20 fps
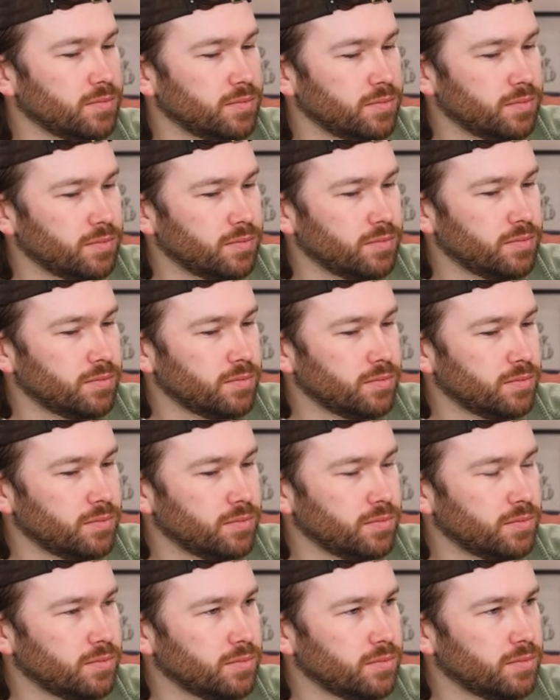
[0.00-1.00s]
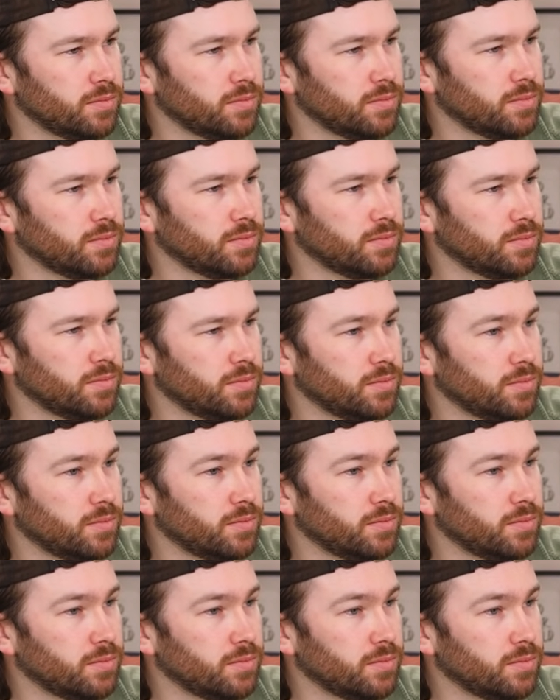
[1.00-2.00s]

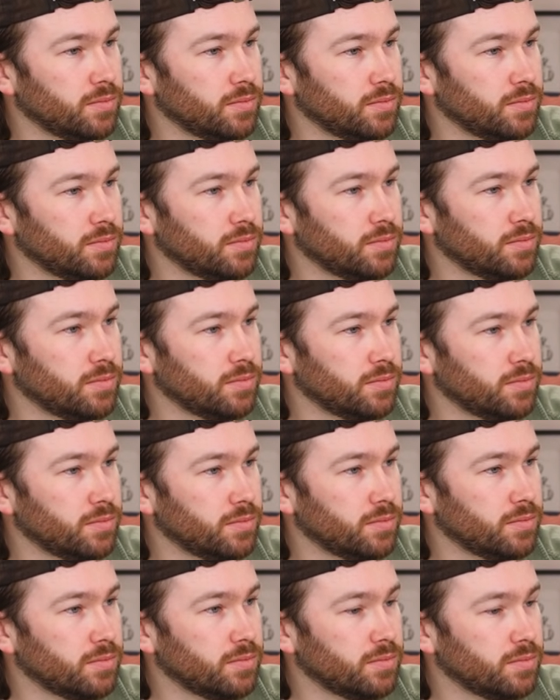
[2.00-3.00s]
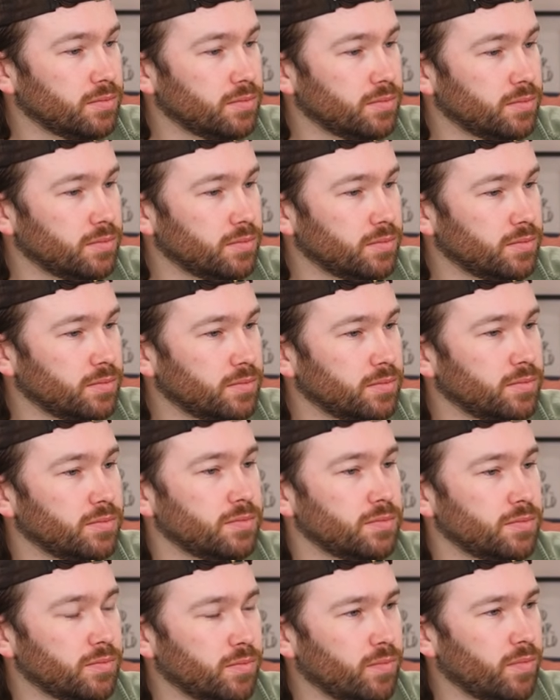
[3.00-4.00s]

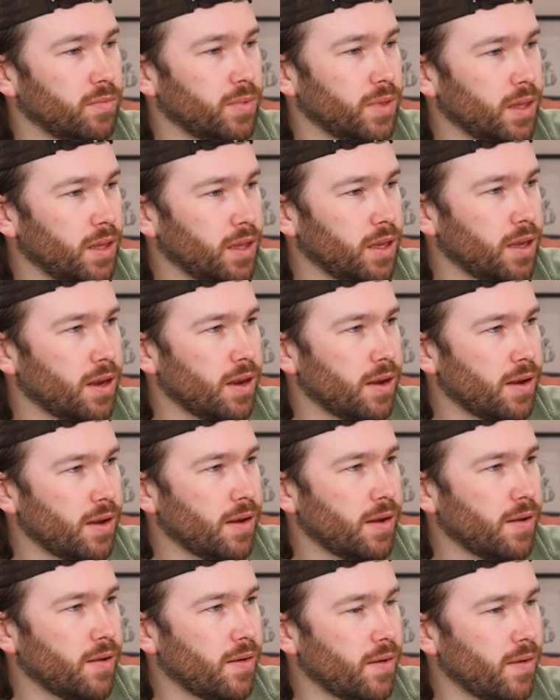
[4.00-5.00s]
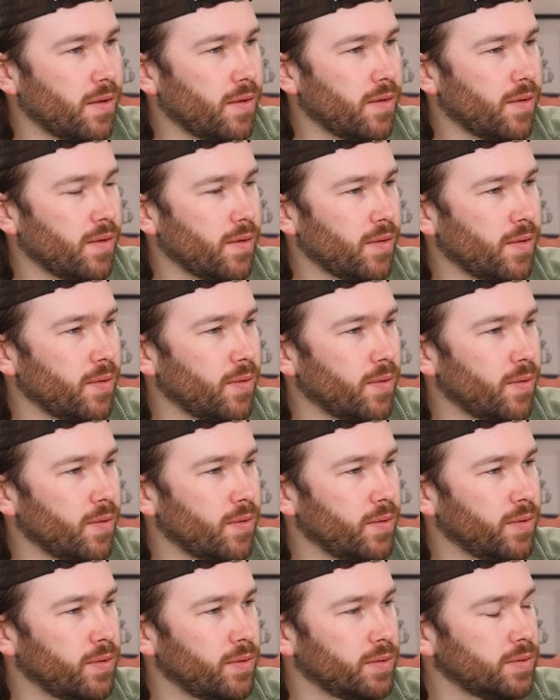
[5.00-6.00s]

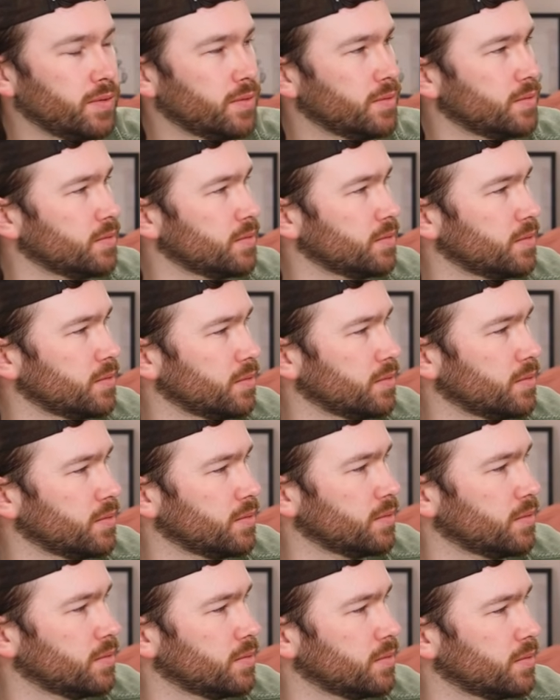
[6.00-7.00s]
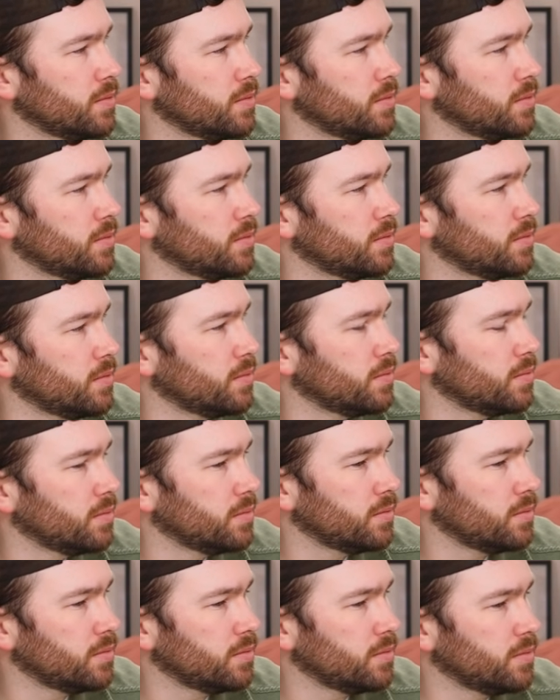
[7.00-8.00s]

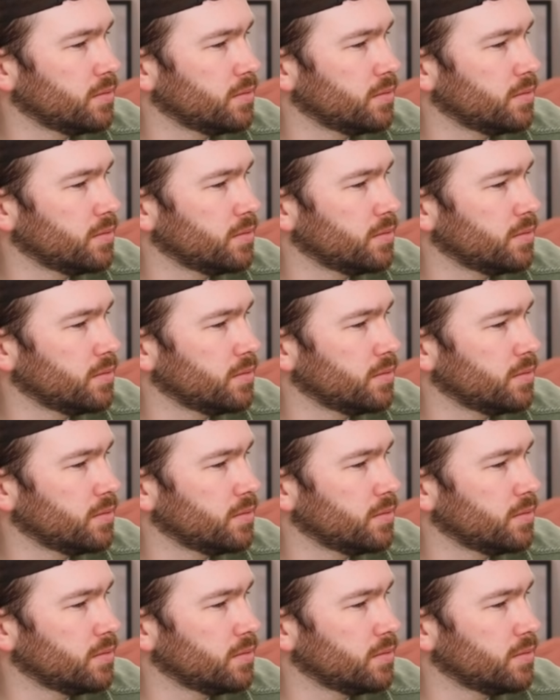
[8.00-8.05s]
(silent)